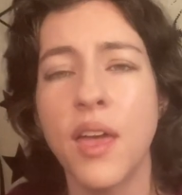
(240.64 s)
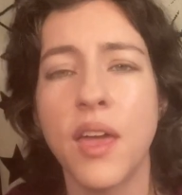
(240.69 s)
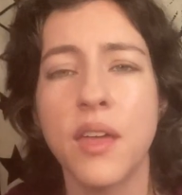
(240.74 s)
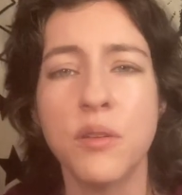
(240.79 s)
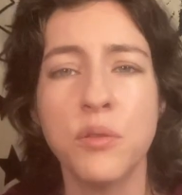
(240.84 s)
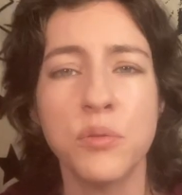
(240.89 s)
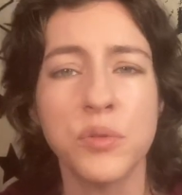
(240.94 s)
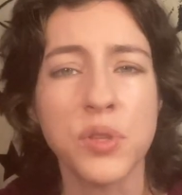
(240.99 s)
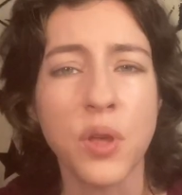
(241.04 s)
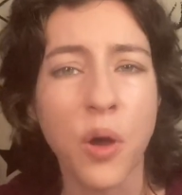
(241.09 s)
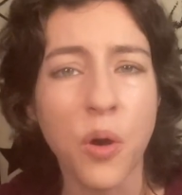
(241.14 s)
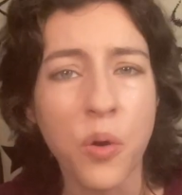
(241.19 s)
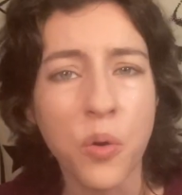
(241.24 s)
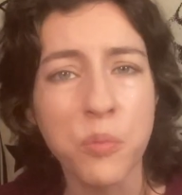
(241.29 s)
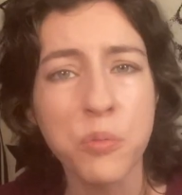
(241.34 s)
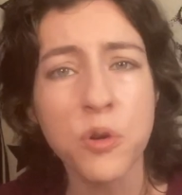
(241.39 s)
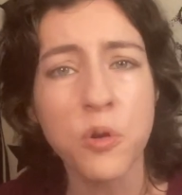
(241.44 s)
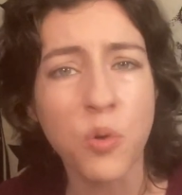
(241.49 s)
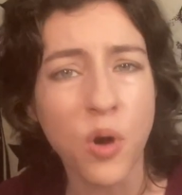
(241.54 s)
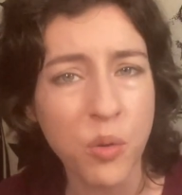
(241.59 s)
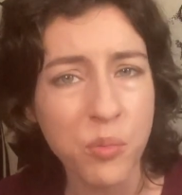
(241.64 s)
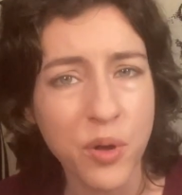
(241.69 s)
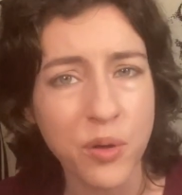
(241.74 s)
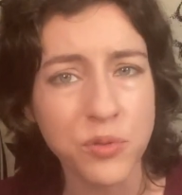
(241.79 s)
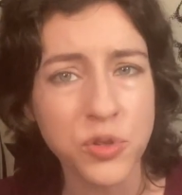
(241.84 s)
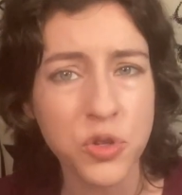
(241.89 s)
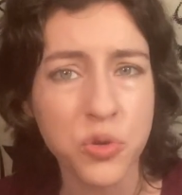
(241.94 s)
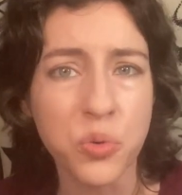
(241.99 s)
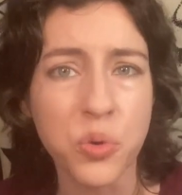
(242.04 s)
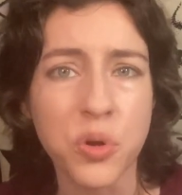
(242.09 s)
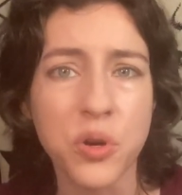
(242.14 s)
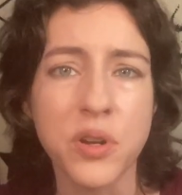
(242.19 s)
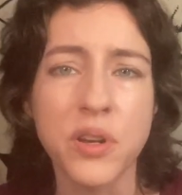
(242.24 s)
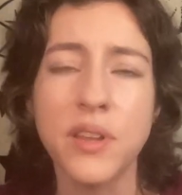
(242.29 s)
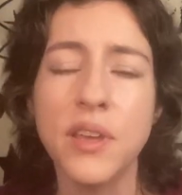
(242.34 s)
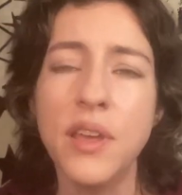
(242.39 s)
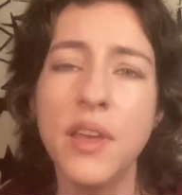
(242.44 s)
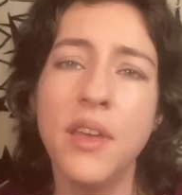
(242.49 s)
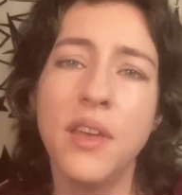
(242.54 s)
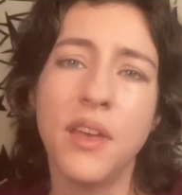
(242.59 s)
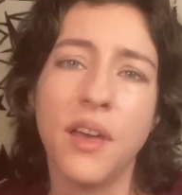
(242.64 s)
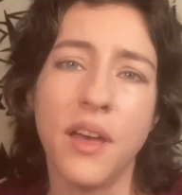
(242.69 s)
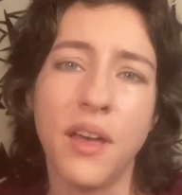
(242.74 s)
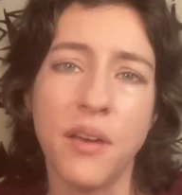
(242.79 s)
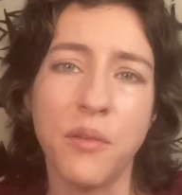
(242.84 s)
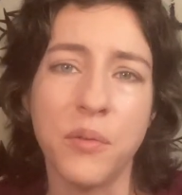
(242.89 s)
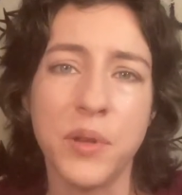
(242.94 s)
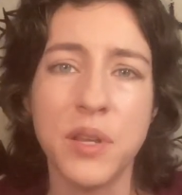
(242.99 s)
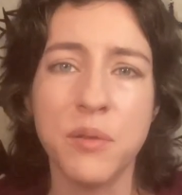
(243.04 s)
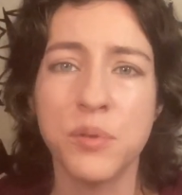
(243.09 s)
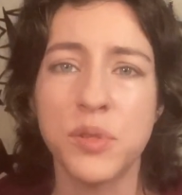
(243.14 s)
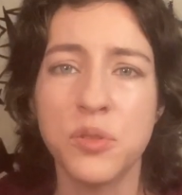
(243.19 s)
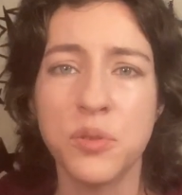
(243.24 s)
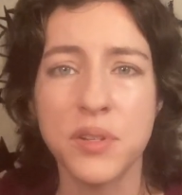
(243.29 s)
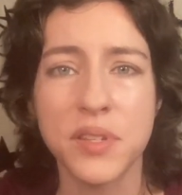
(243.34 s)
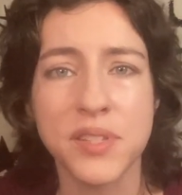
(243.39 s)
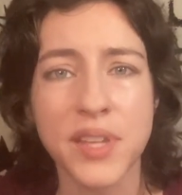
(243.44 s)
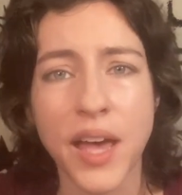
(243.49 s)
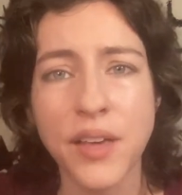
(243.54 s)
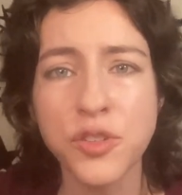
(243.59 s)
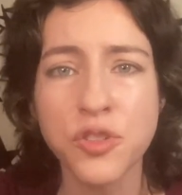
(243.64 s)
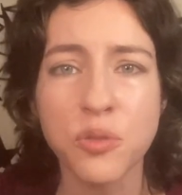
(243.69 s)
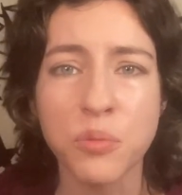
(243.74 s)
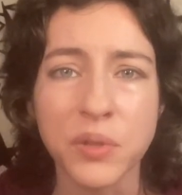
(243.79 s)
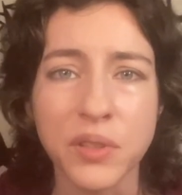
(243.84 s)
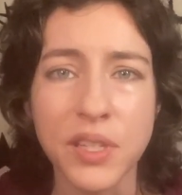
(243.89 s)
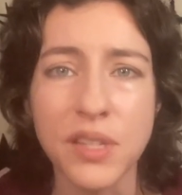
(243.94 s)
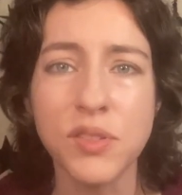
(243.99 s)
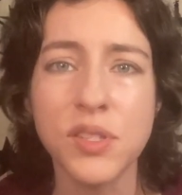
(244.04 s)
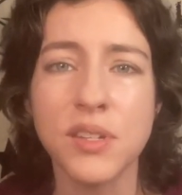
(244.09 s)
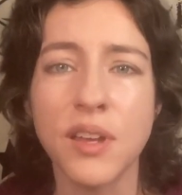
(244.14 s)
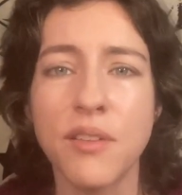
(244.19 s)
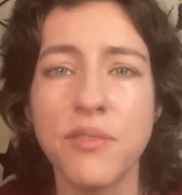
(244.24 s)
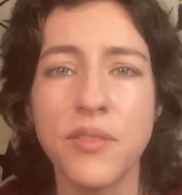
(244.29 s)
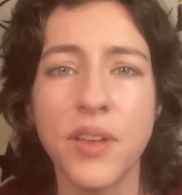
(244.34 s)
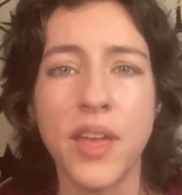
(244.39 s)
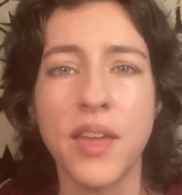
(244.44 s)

and whose home Cuomo toured when he was doing disaster relief stuff?